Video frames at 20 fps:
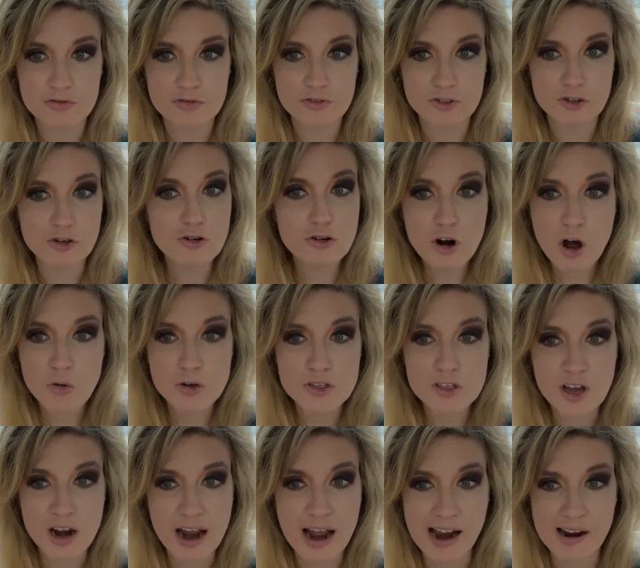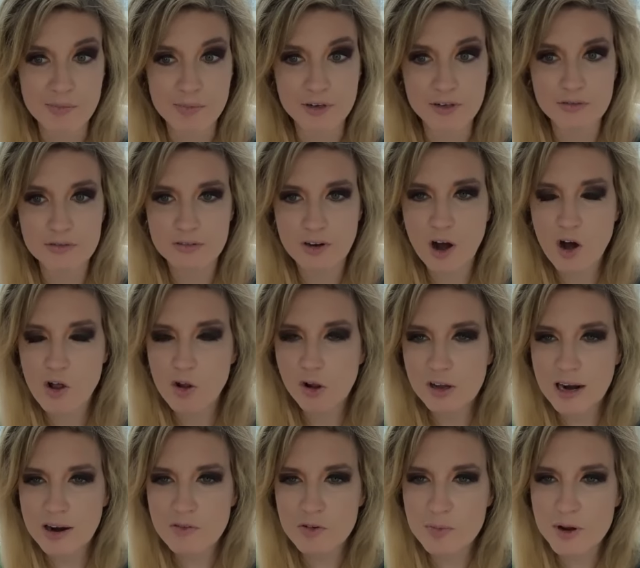You don't know what's going to happen. Oh,
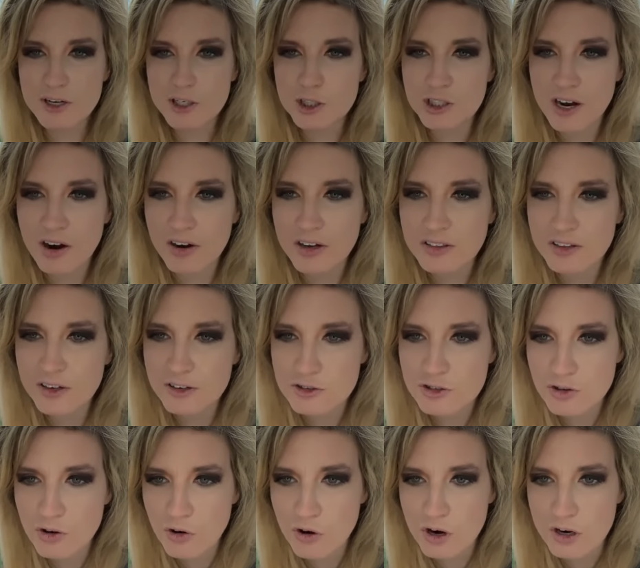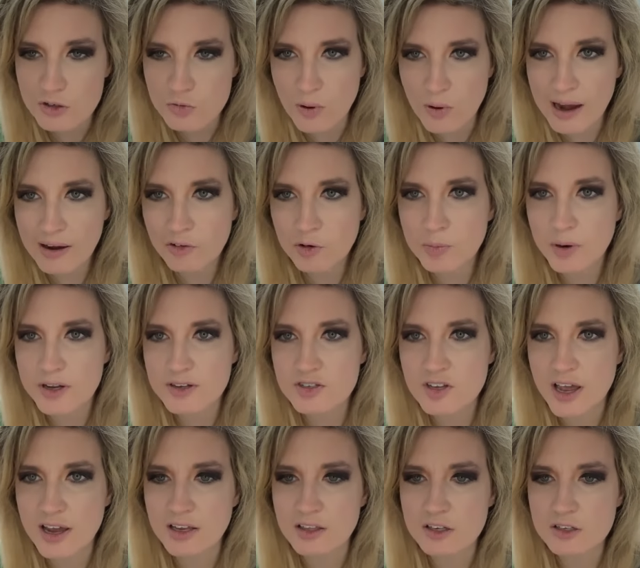look at everybody sharing their scores. Wow, everybody's
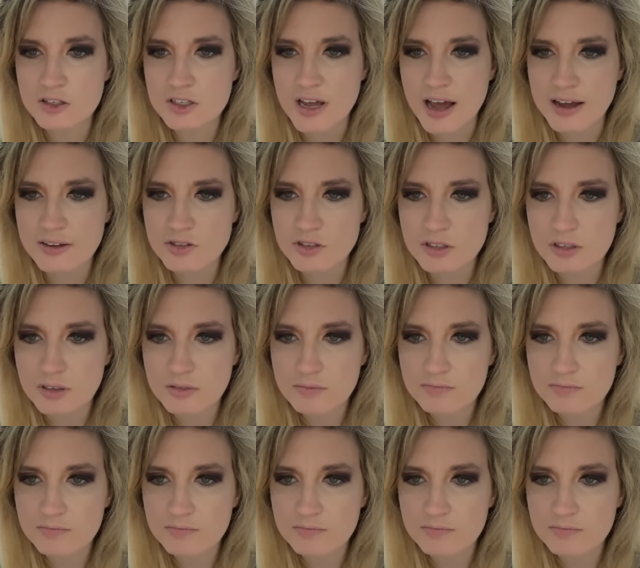taking this test.